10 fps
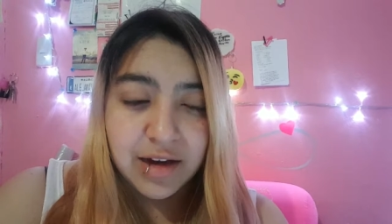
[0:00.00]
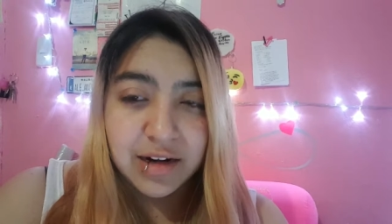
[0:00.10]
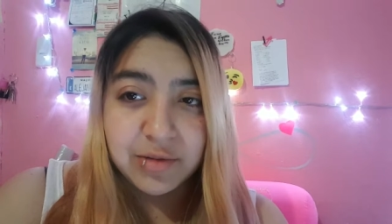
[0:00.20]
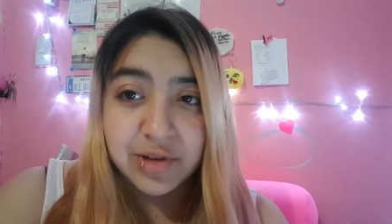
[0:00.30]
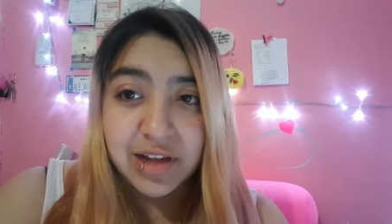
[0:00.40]

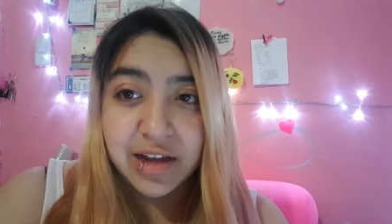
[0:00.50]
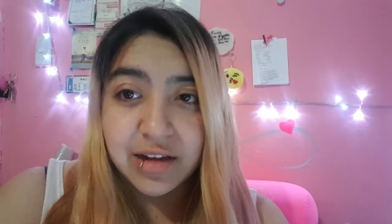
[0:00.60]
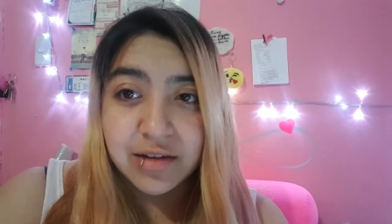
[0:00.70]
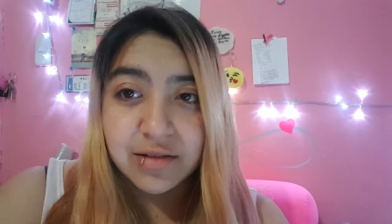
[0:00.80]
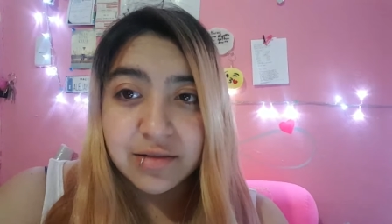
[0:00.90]
And he was
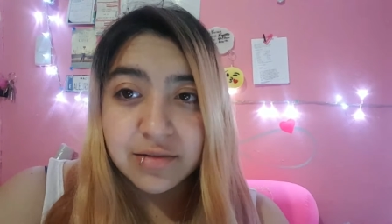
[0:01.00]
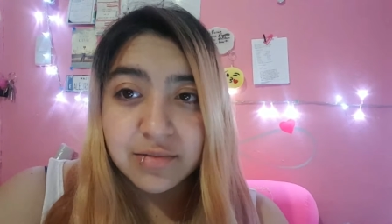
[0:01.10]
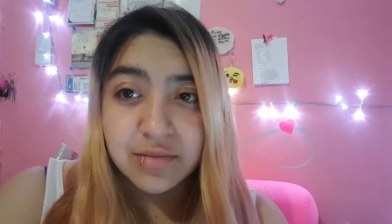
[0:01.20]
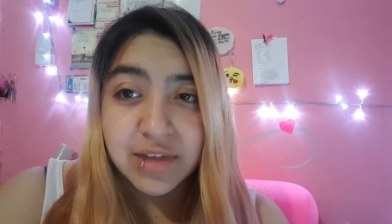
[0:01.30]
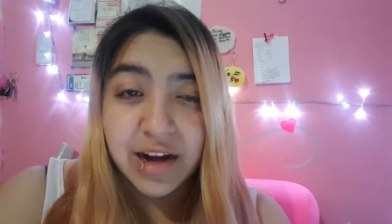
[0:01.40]
like,
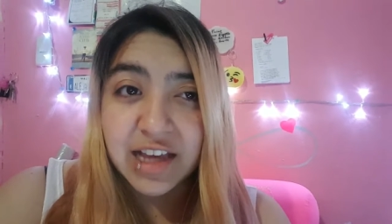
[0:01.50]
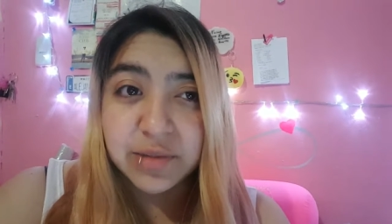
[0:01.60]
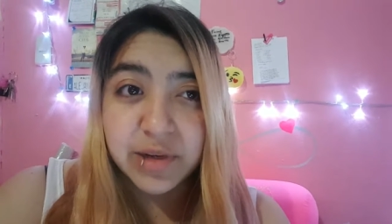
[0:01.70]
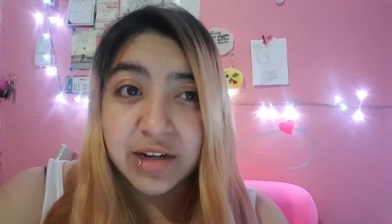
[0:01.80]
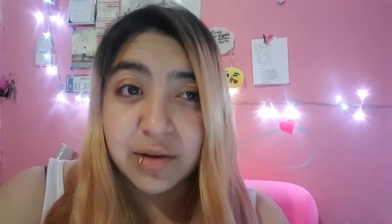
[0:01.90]
then
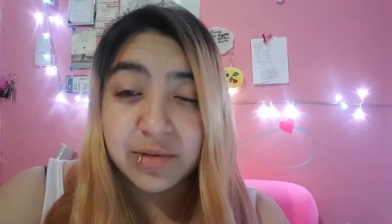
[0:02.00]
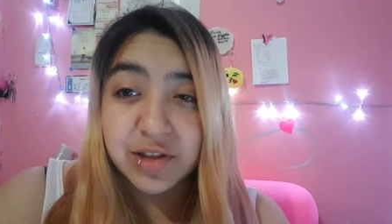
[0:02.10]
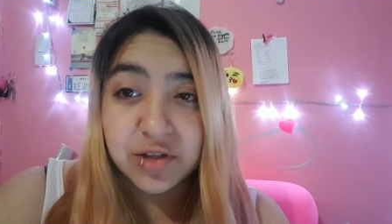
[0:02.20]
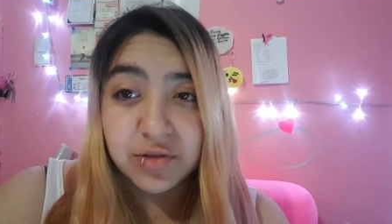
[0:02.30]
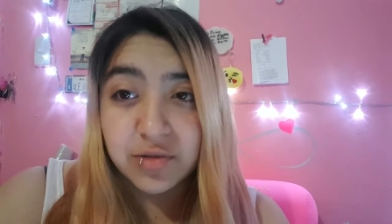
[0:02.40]
ask me and I
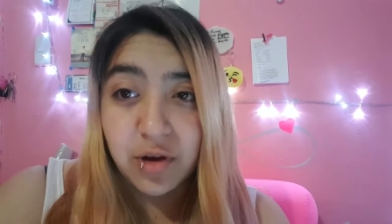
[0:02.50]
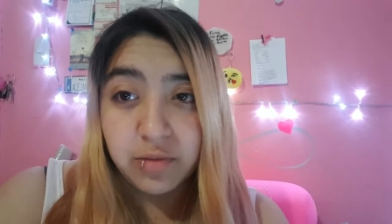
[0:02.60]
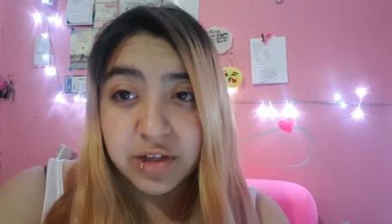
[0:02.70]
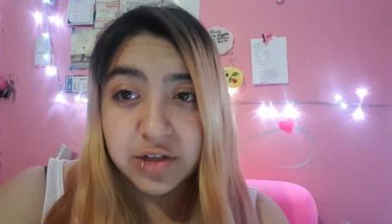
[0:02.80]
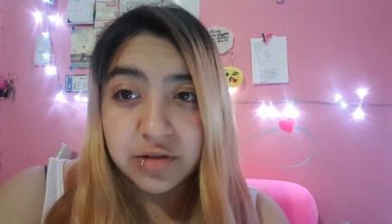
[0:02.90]
will go
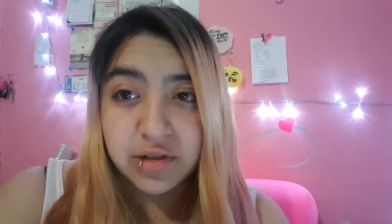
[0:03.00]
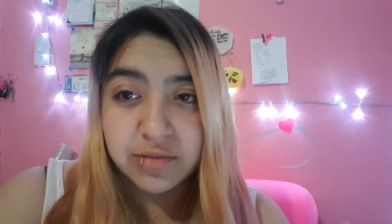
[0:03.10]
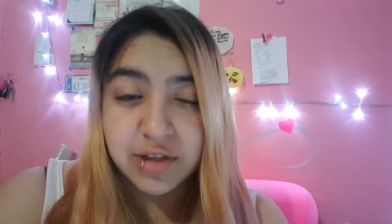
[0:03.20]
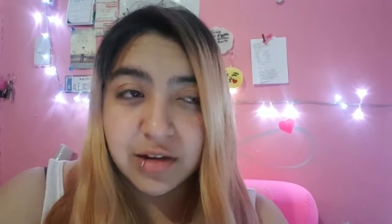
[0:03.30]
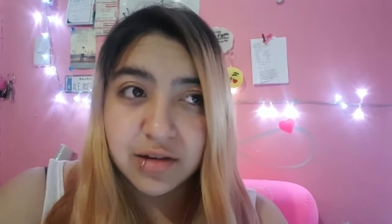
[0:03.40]
with you. And I
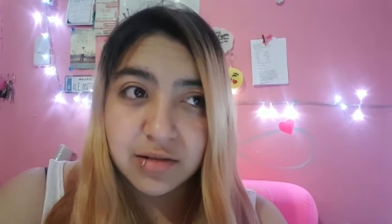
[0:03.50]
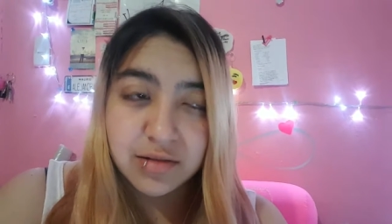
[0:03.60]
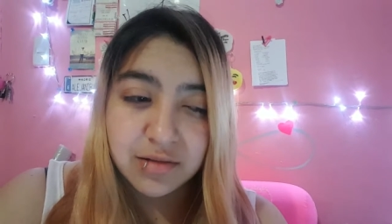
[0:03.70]
was like,